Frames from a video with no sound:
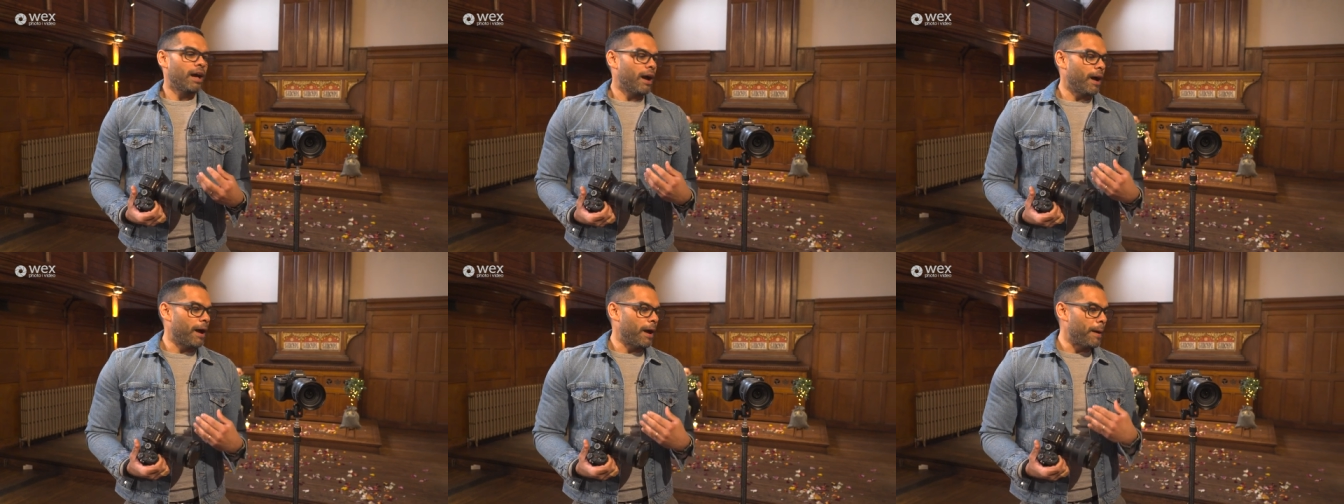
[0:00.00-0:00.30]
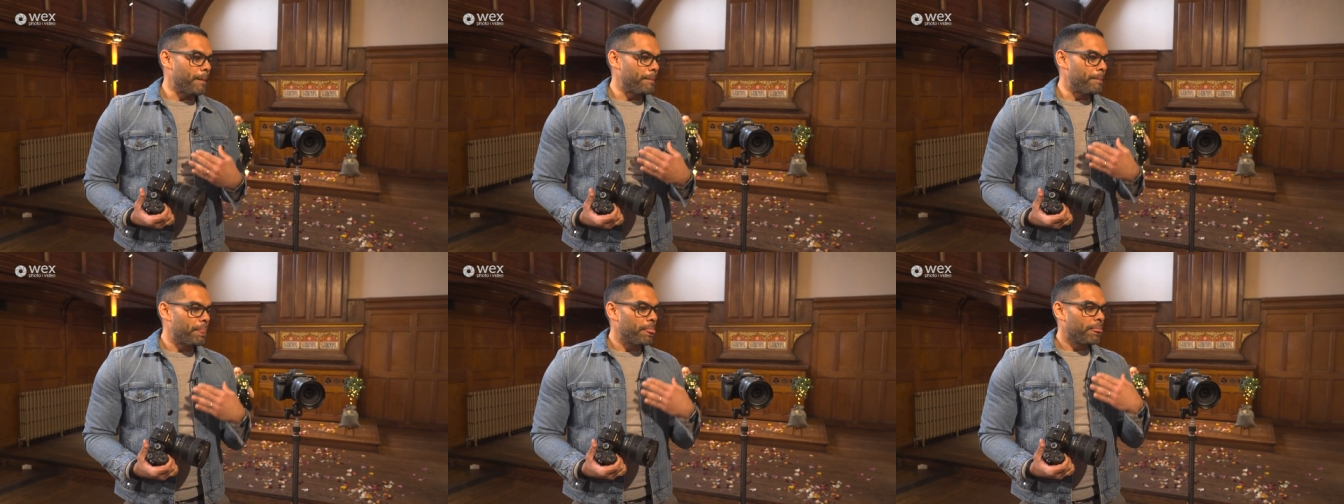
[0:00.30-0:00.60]

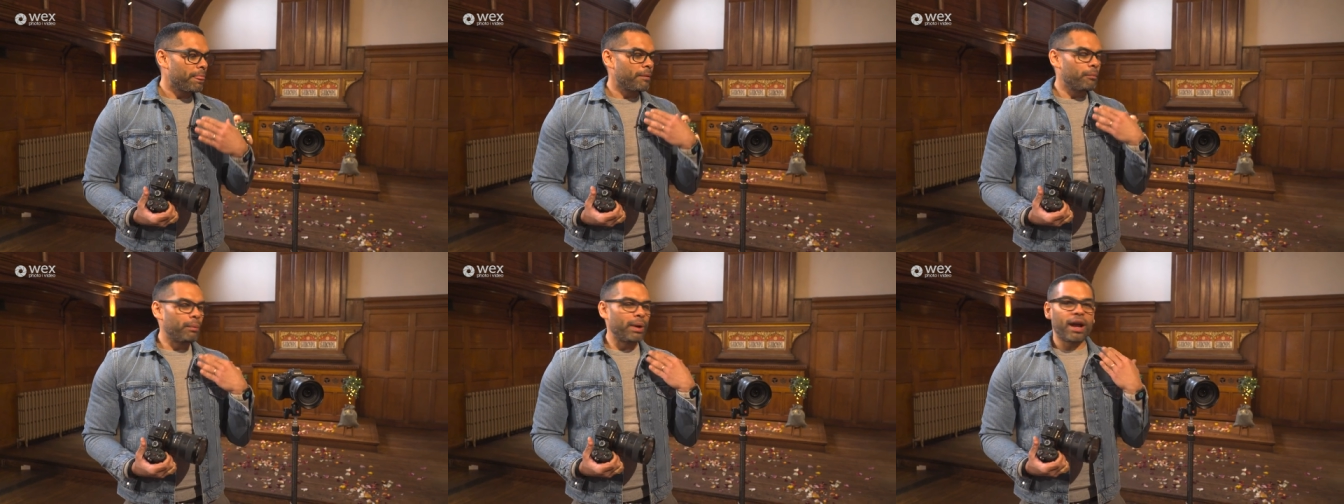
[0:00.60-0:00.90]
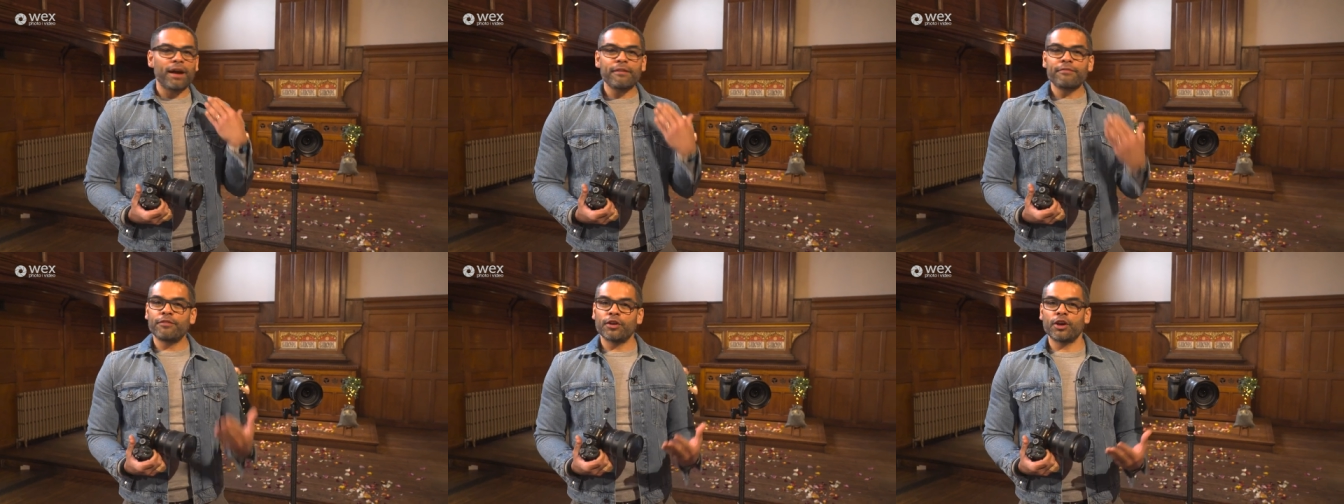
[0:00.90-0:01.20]
Um, when
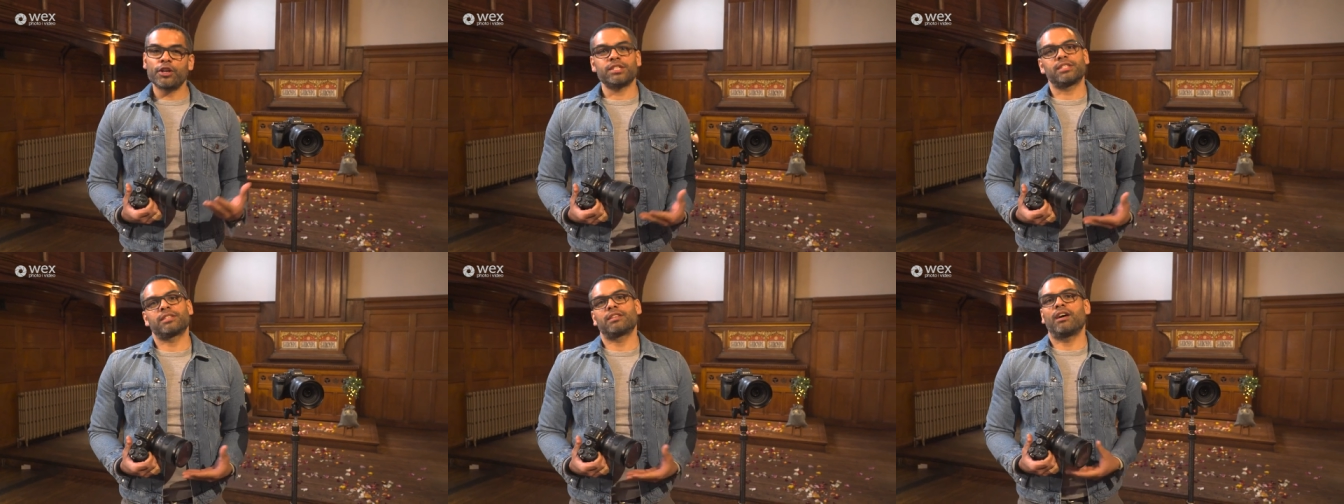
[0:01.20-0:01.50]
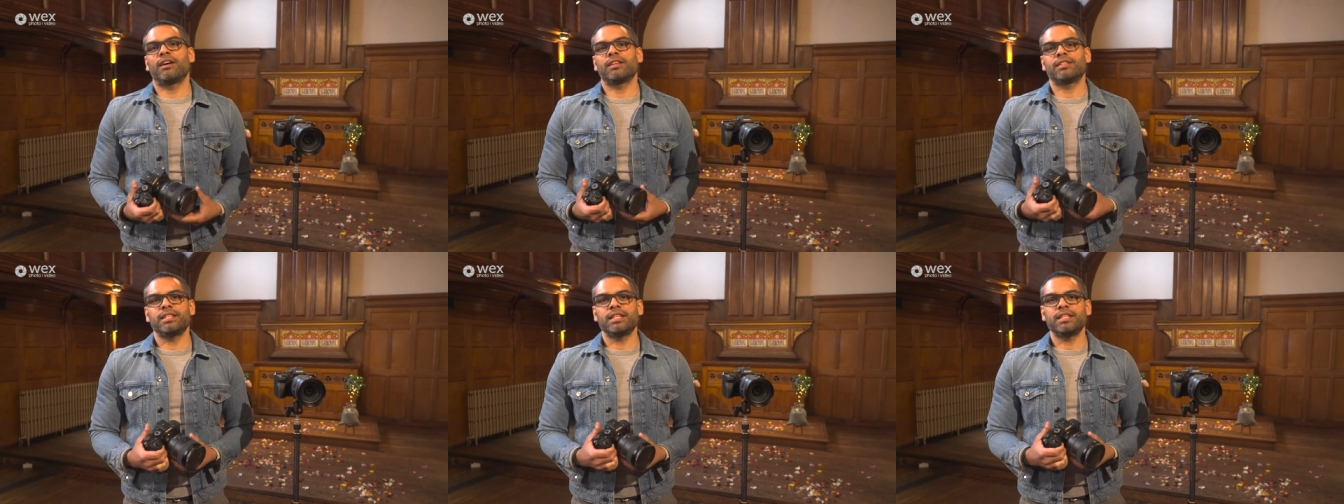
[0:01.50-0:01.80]
I first
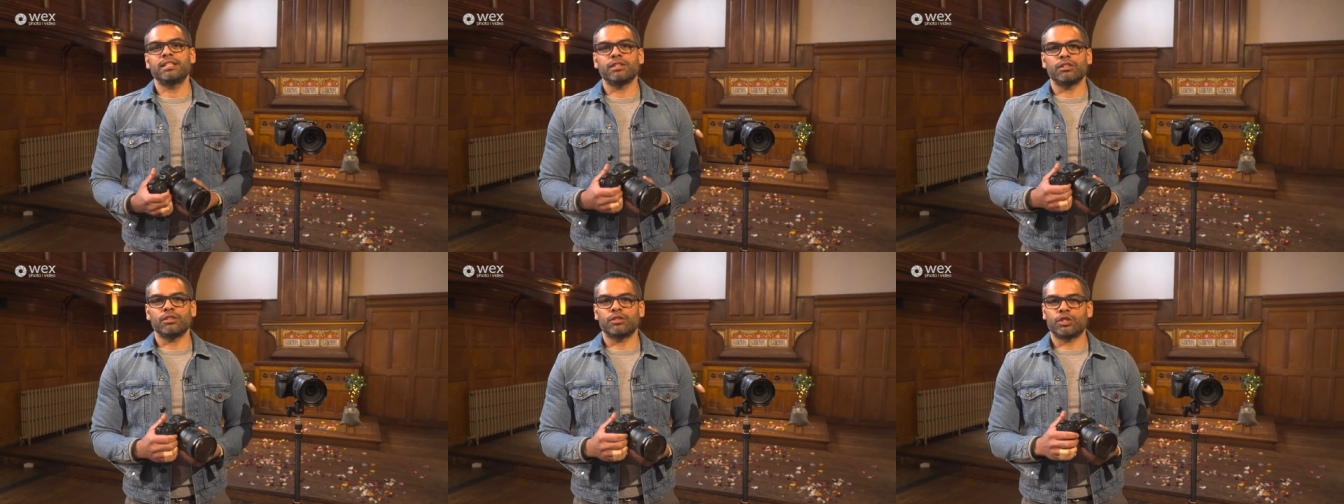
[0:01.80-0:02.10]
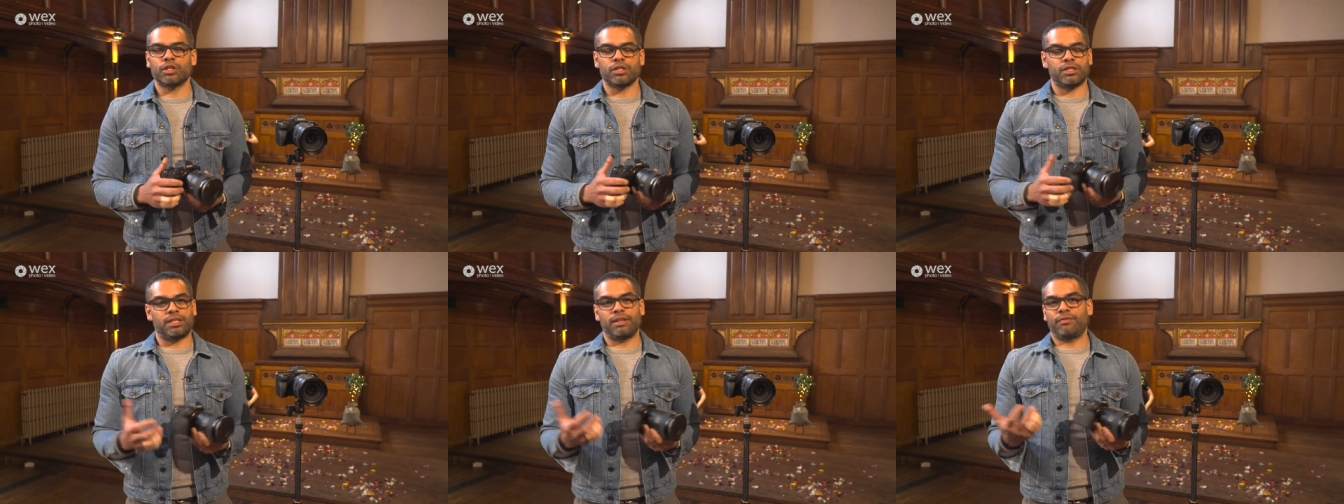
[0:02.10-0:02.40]
started,
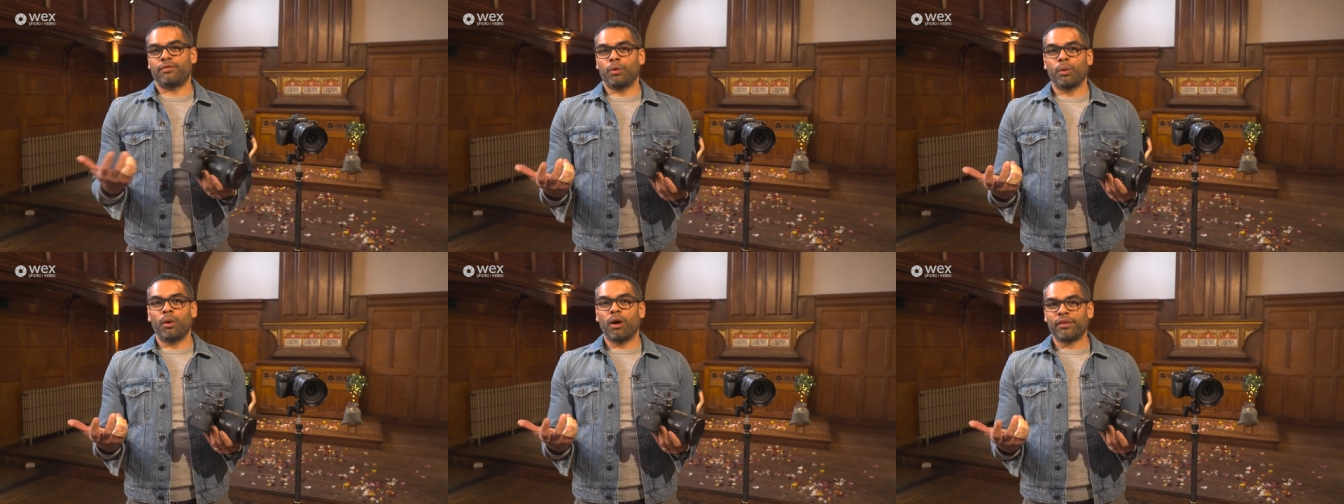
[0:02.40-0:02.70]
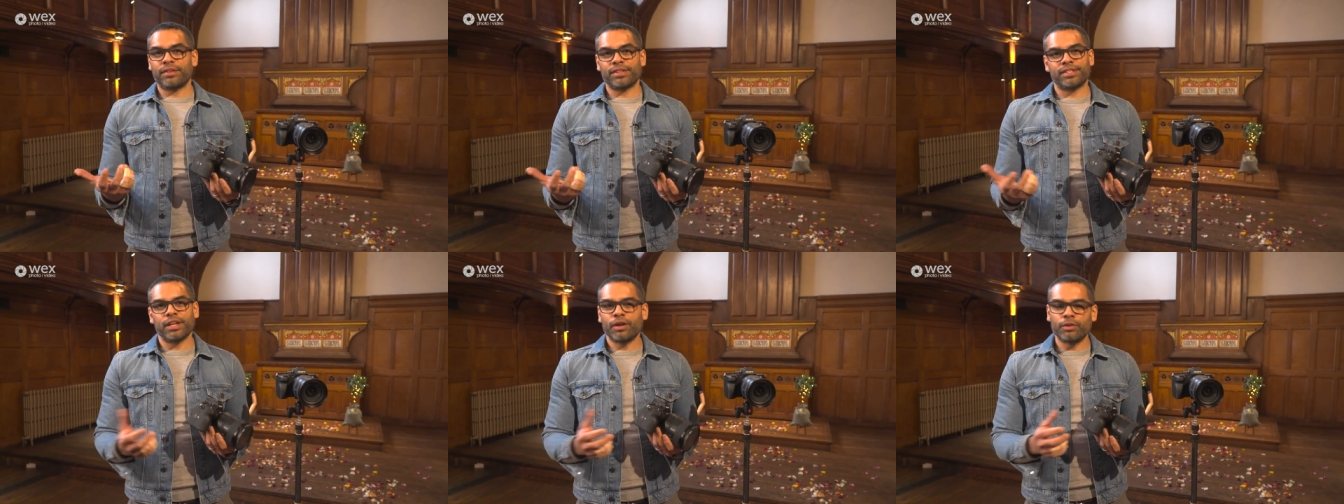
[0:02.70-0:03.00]
just if you
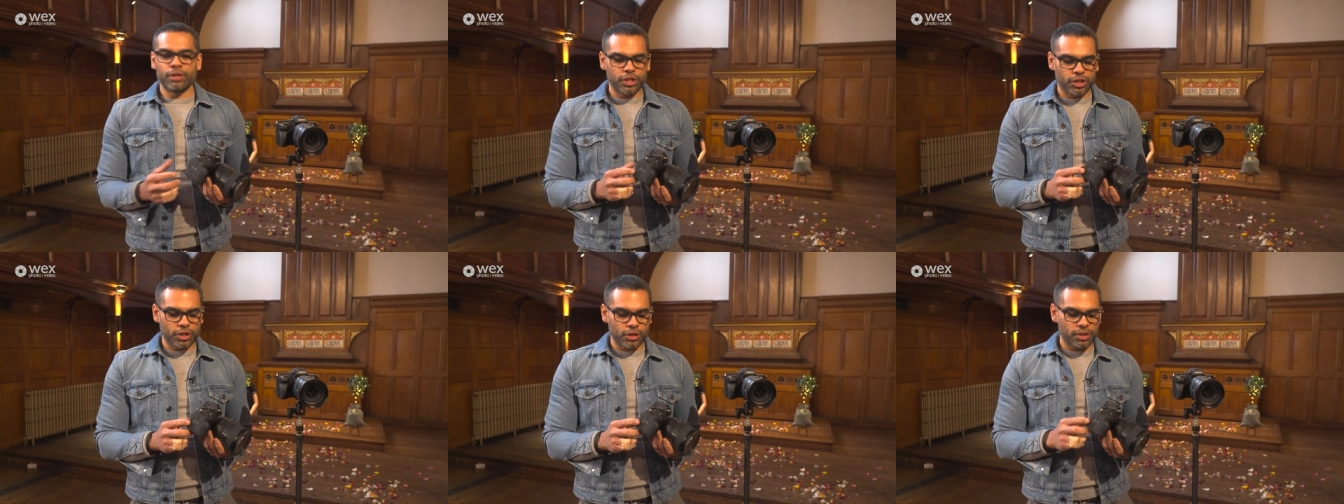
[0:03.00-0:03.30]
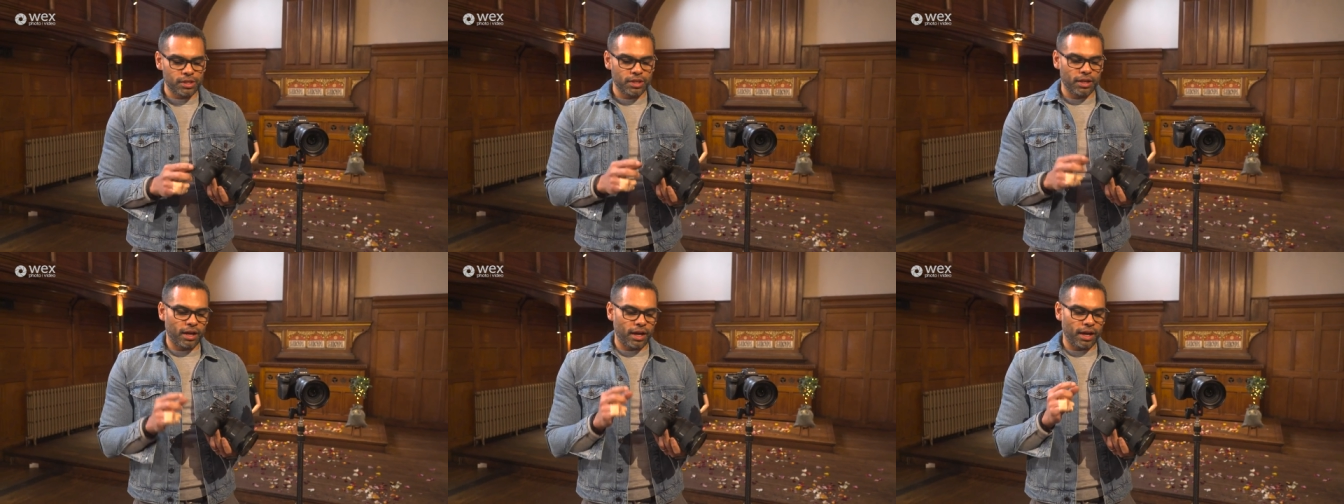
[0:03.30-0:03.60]
are a Sony
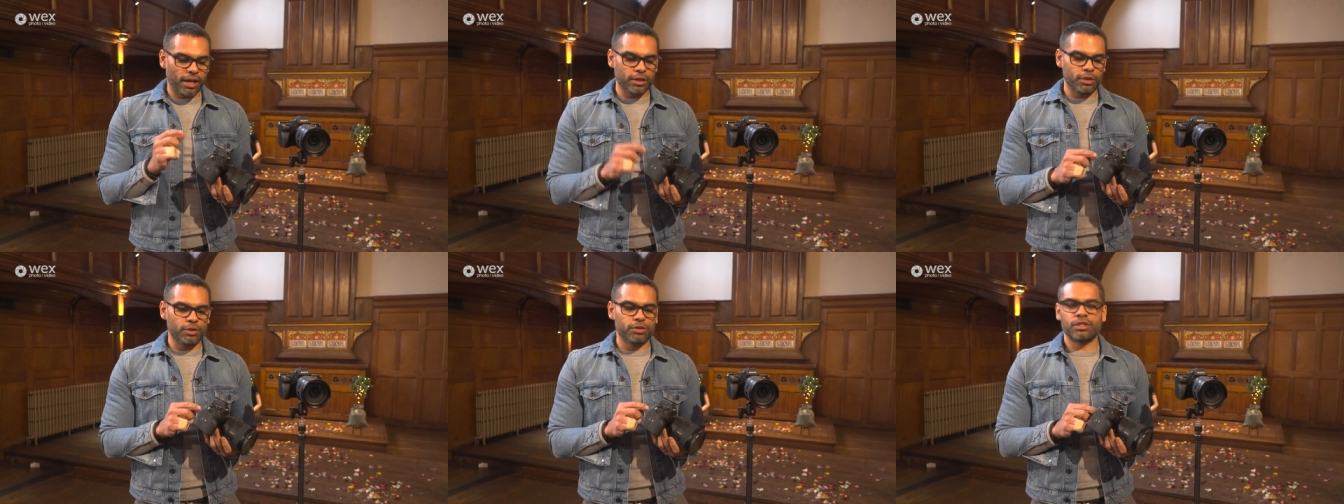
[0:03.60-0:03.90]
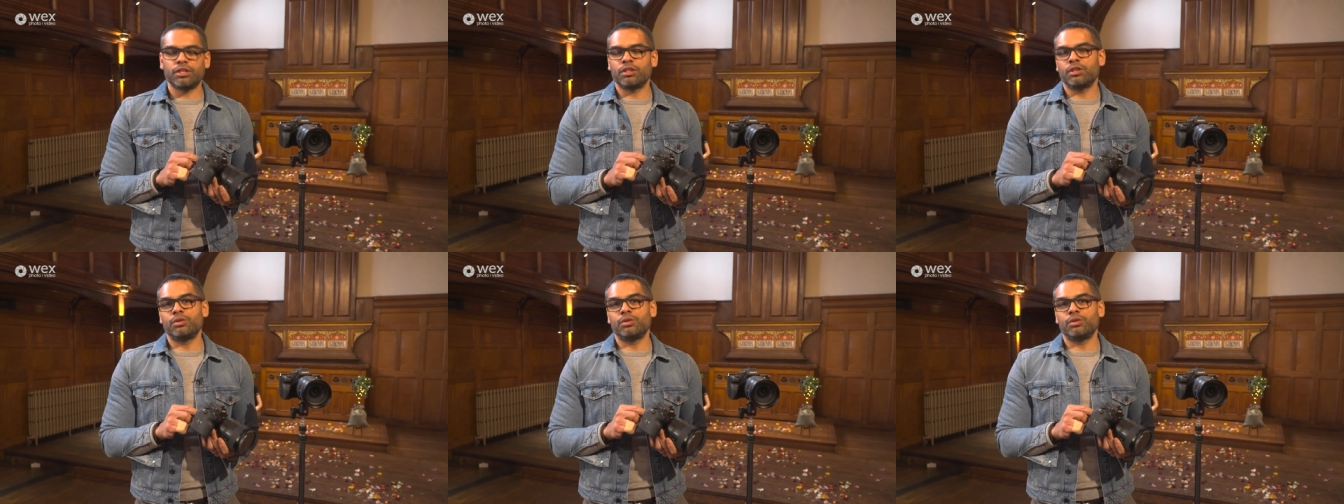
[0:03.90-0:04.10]
shooter, I used to